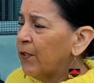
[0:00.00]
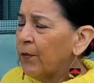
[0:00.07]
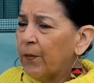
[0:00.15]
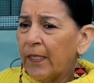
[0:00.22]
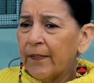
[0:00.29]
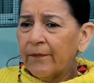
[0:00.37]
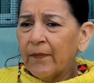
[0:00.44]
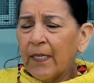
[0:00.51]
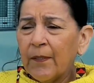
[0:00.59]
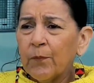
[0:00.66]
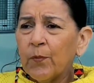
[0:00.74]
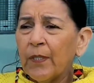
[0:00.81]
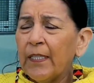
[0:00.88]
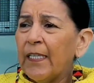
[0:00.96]
So I
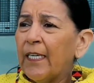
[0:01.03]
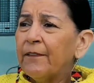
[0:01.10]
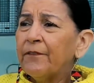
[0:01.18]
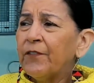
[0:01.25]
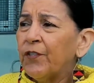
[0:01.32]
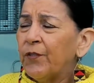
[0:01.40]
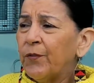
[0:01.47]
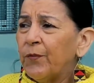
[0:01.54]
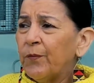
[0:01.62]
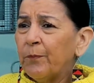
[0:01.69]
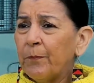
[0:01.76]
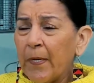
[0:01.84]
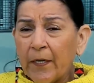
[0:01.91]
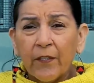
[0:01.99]
really love to
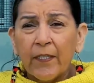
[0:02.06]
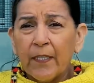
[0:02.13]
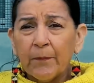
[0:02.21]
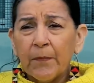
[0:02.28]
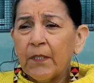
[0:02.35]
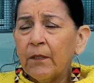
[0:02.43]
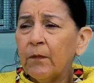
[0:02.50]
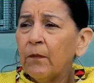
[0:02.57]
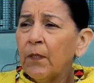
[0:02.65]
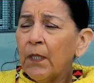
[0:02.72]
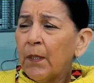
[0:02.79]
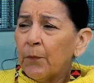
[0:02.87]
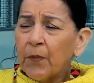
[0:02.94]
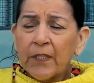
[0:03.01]
marry them, to
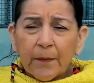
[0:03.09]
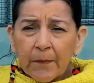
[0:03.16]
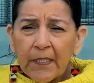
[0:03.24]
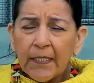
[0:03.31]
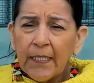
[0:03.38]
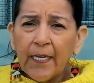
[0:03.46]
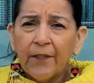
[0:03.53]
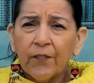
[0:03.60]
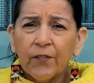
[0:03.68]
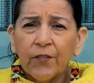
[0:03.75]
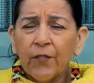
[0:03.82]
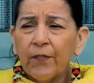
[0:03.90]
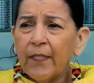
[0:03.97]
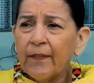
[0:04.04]
bring them together
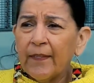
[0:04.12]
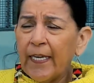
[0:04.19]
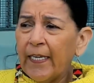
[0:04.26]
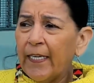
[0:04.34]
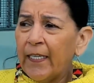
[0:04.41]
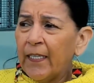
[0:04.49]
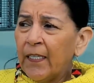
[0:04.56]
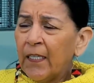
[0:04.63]
so that they